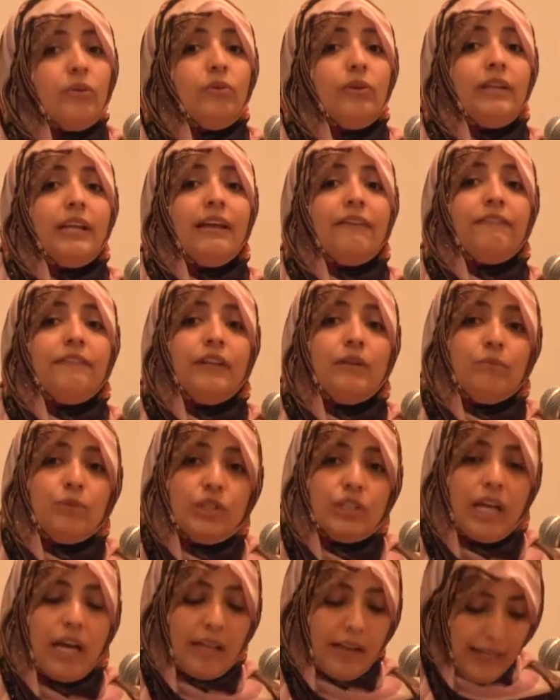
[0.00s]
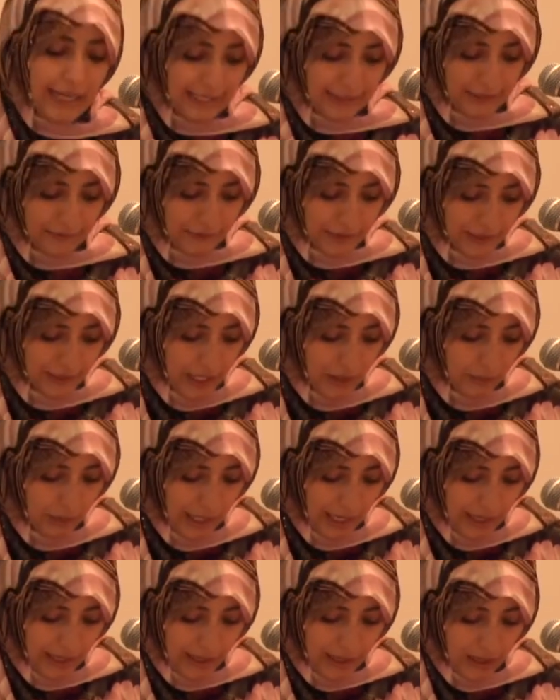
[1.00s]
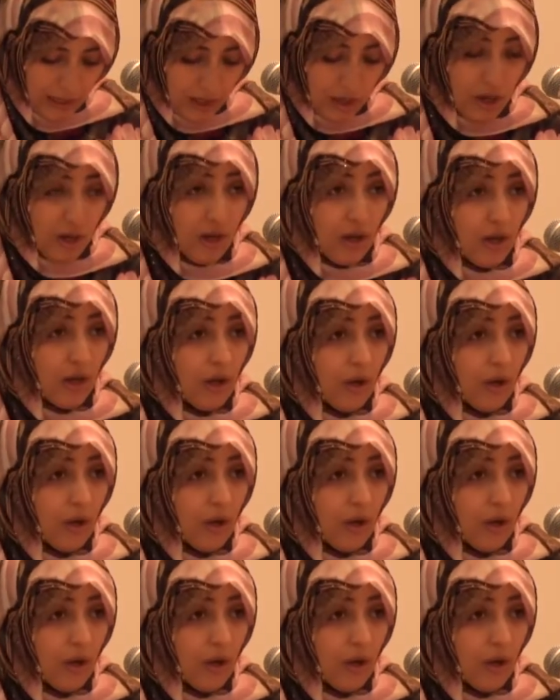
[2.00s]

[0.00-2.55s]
But this will not keep you back.